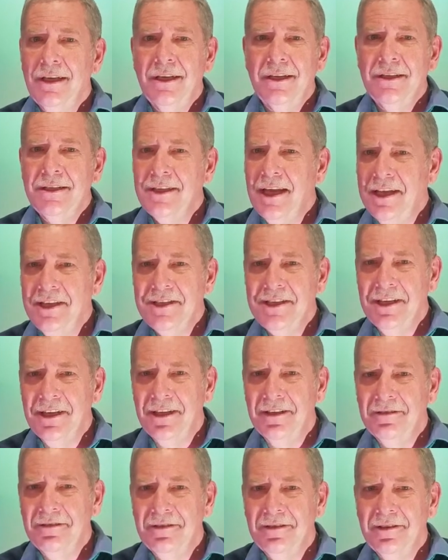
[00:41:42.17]

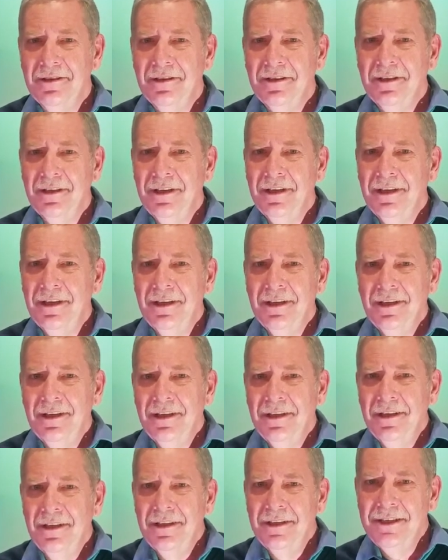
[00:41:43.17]
sensitive,
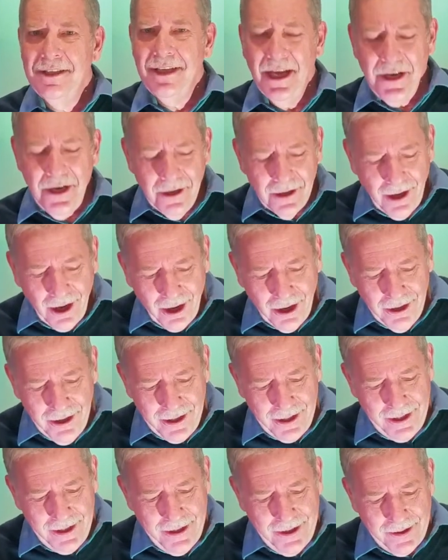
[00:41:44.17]

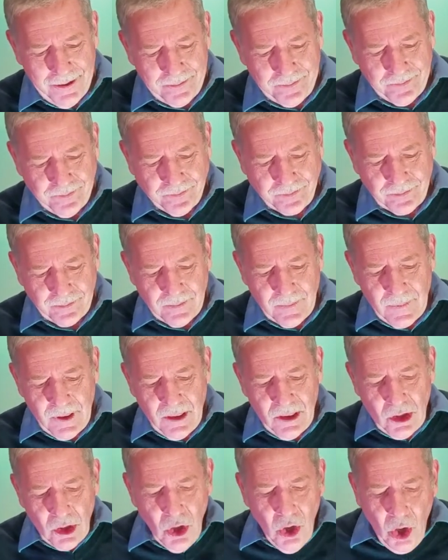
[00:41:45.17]
tender-hearted.
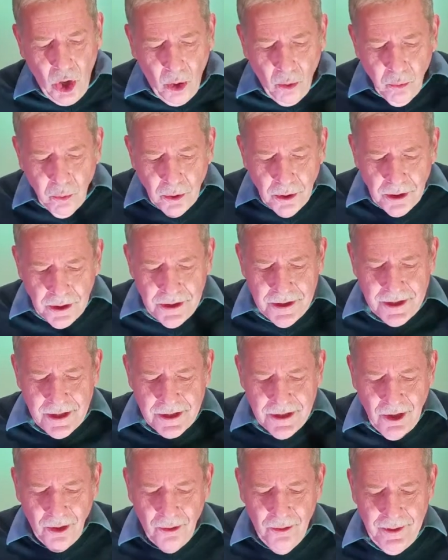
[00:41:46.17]
A words, a
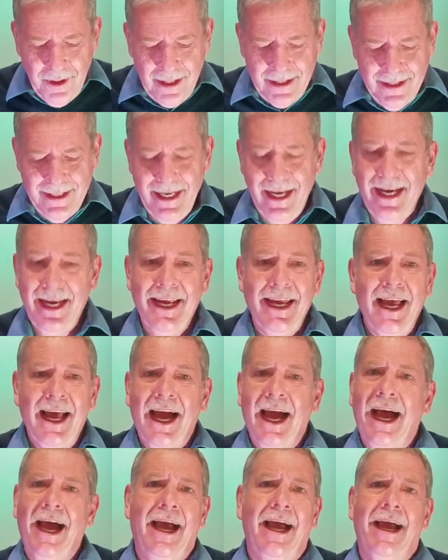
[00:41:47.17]
tone that say,
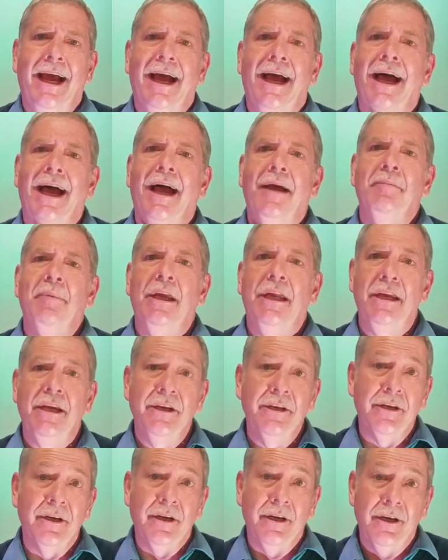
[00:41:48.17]
I'm
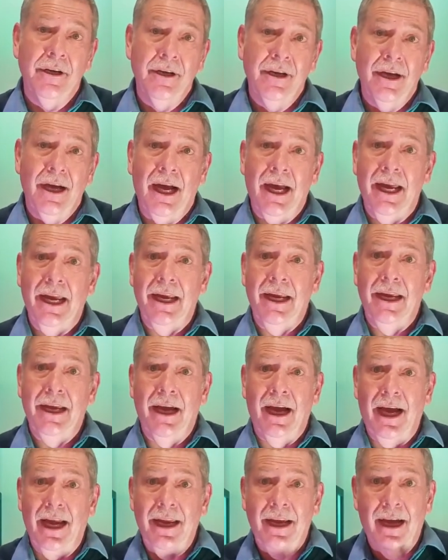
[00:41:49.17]
here, I
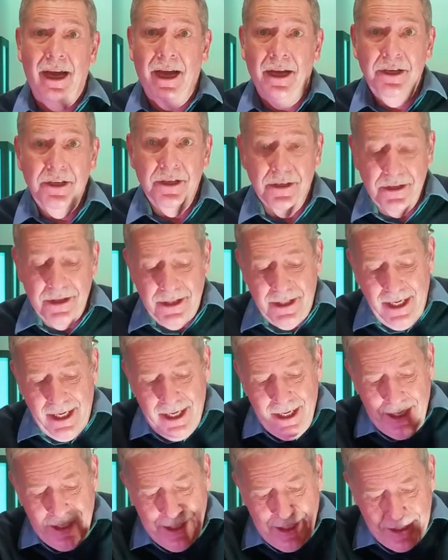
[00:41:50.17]

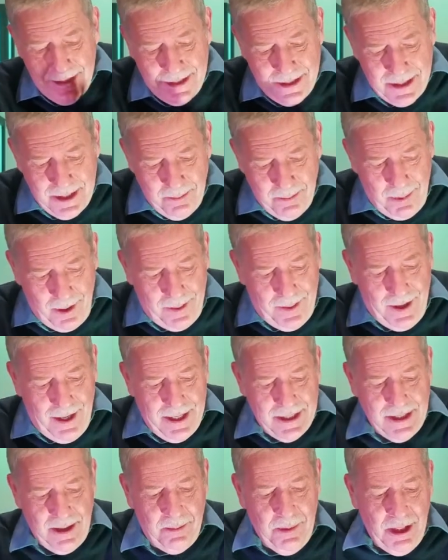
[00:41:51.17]
understand, I
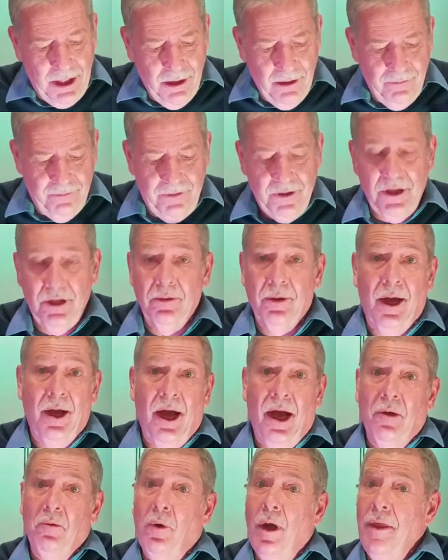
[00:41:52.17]
sympathize, I'm here for you,
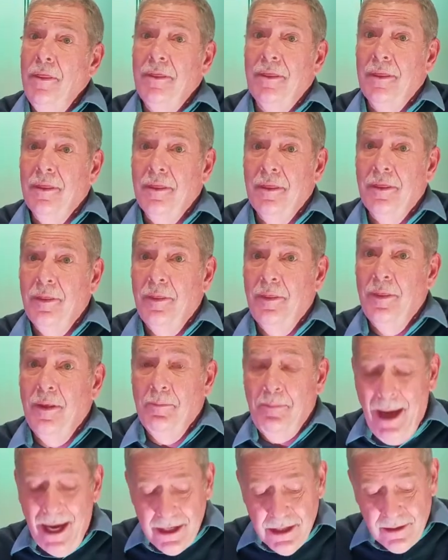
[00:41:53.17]
I want the
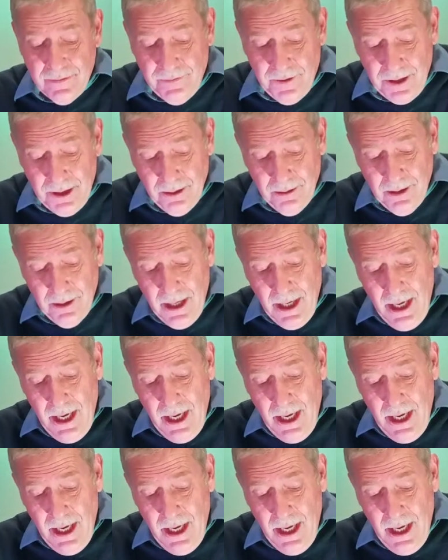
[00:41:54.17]
best for you.